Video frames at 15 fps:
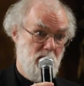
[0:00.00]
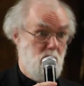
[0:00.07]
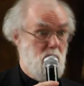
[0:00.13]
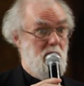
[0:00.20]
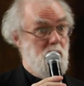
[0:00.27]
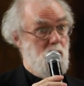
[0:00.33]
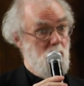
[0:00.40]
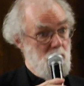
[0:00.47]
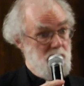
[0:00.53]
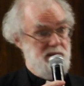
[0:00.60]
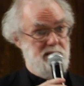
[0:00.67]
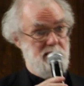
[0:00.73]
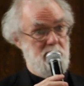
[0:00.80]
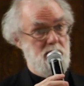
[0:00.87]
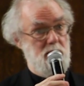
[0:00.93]
while
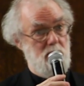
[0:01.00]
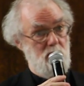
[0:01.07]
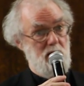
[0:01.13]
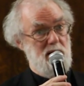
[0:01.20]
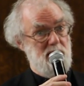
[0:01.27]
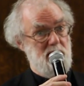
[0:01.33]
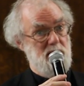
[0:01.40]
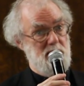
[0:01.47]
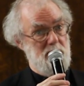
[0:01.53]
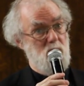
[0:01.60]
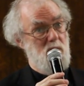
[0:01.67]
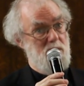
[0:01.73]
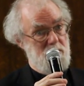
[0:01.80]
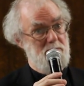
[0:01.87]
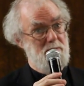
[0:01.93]
also raising some
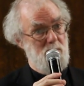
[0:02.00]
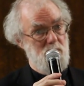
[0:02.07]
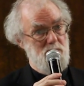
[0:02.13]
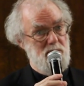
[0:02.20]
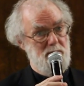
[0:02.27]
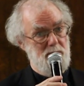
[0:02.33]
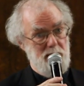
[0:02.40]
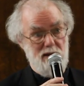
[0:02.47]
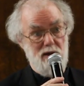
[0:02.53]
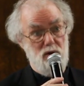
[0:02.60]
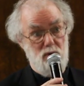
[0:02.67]
quite important bigger